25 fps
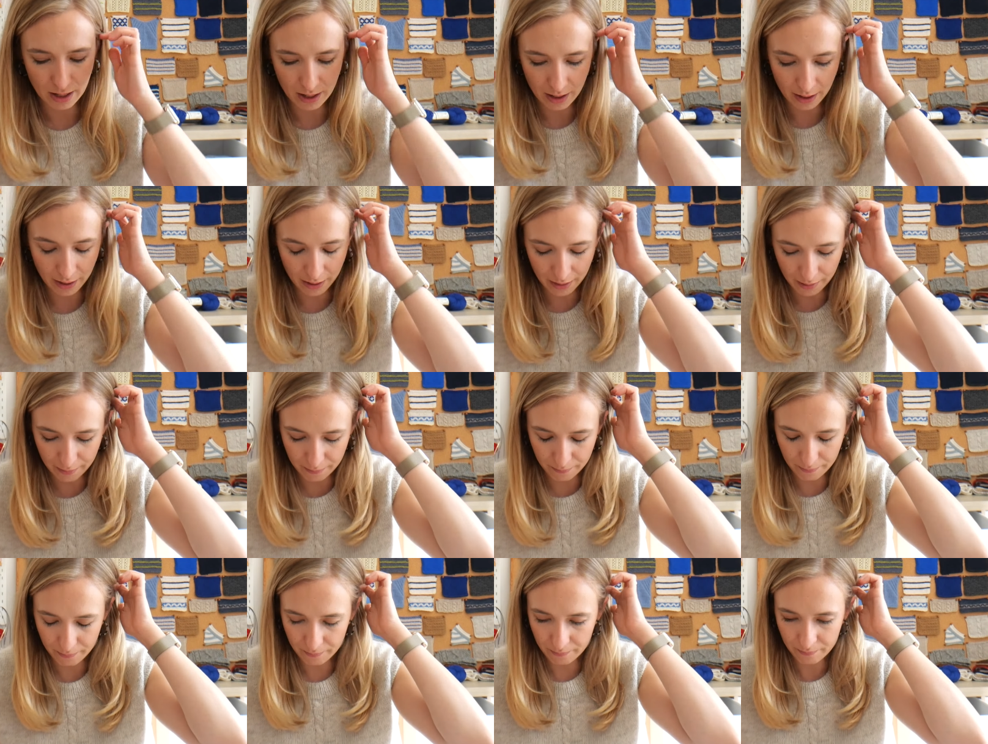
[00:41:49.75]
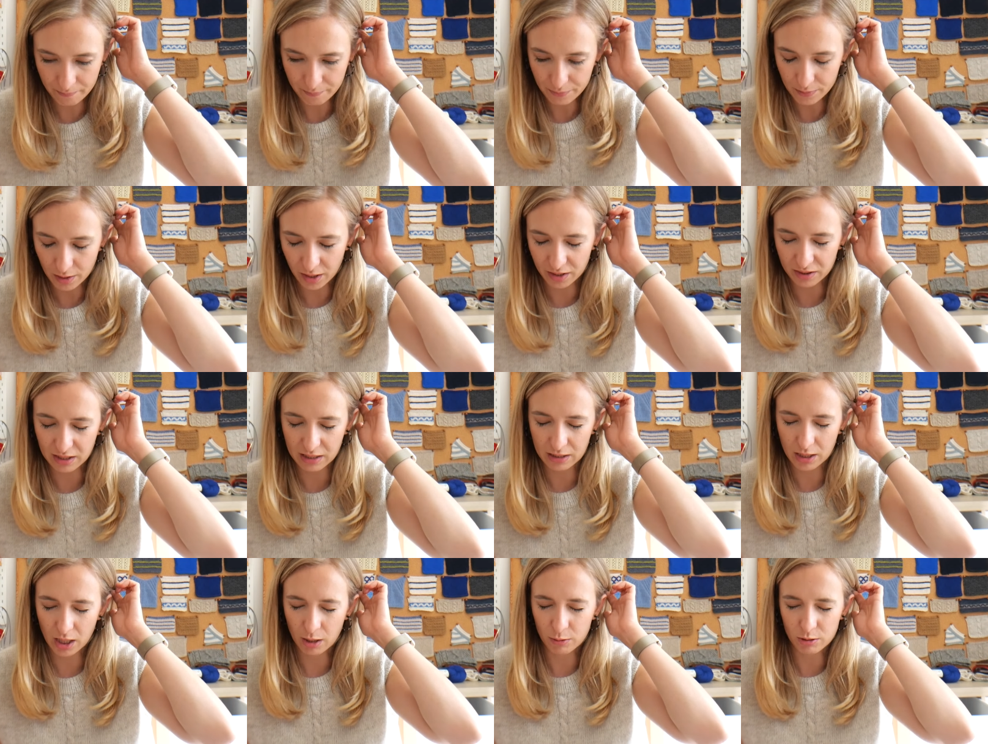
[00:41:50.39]
I
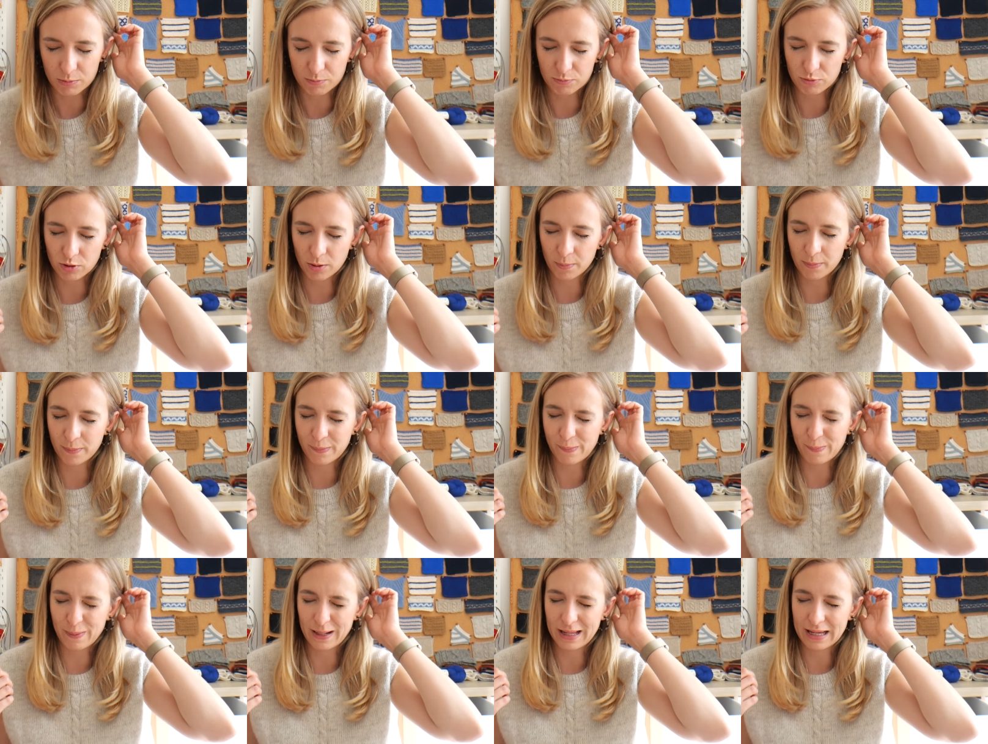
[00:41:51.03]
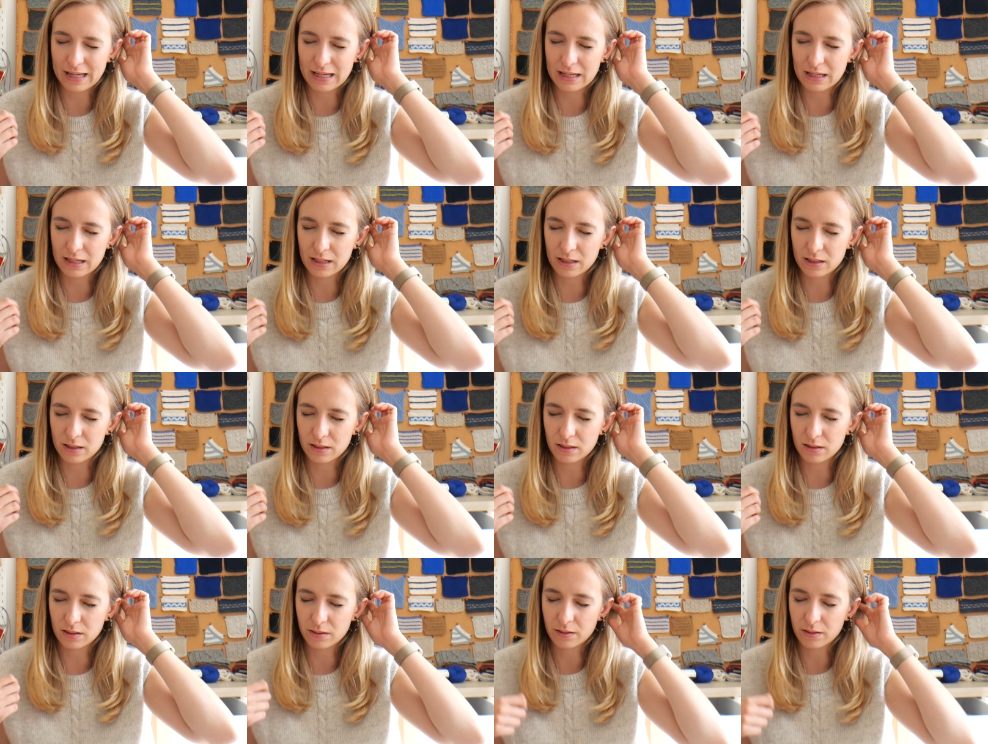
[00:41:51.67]
think I would probably